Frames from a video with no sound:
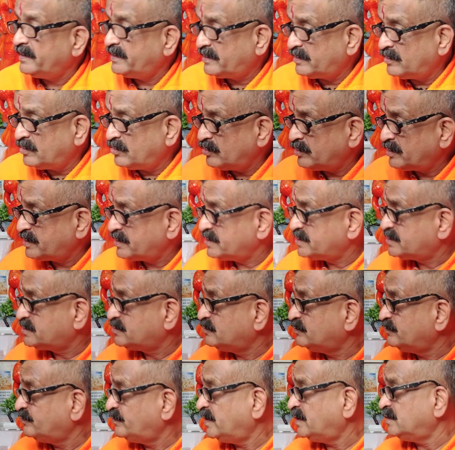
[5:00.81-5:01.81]
It
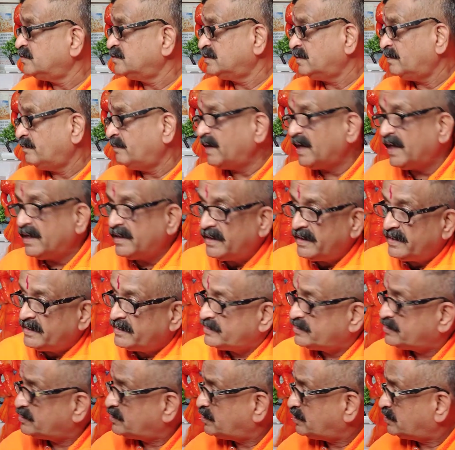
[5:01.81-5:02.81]
noticed two fellows are
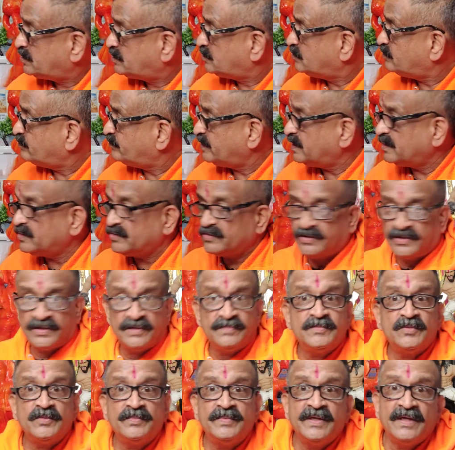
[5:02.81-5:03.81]
badly injured. Two fellows
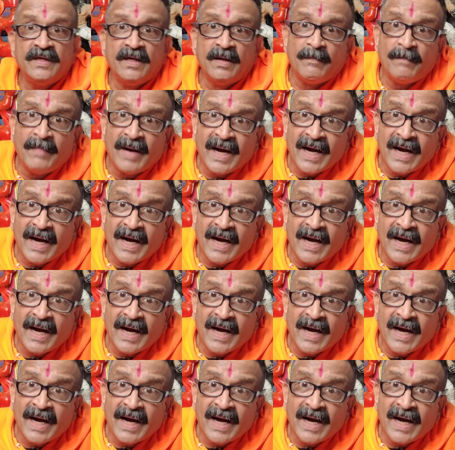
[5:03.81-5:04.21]
seem to be in a